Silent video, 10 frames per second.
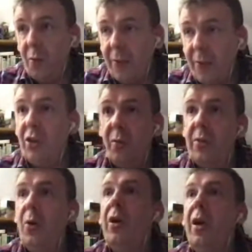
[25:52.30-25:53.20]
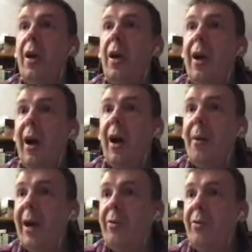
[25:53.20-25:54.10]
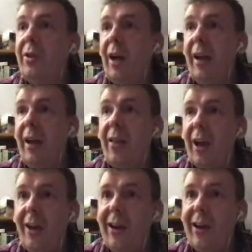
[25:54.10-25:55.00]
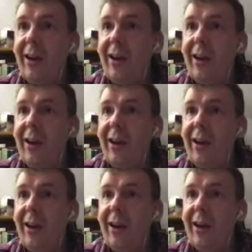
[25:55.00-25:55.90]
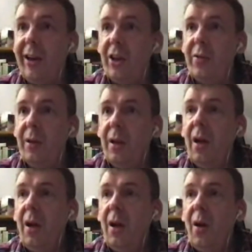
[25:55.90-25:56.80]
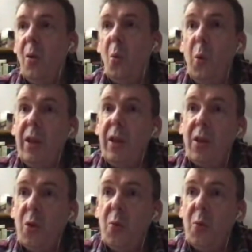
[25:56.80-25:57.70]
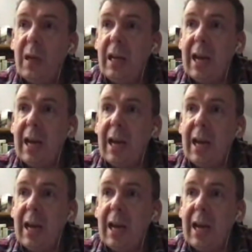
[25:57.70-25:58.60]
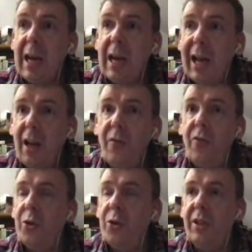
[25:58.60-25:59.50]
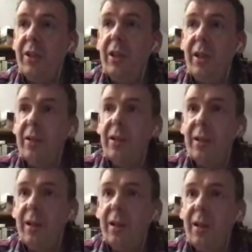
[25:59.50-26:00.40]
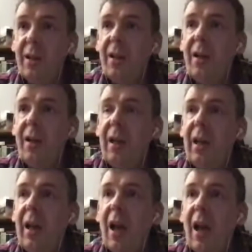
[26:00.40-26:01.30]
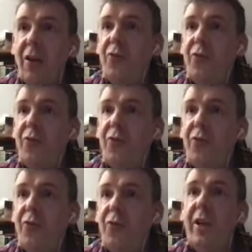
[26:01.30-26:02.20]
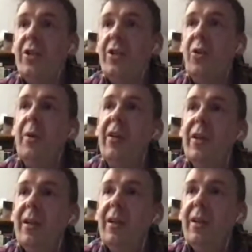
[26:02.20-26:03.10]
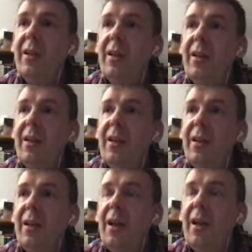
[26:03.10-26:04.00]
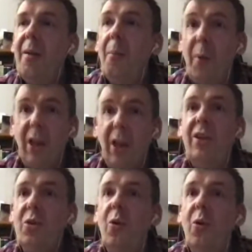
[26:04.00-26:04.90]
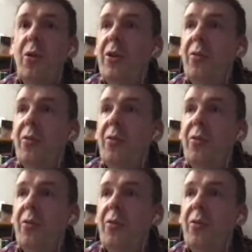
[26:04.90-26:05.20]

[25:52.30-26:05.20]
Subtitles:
evidence from this book, a high-ranking churchman with whom he had lived, at first couldn't believe it, but then saw that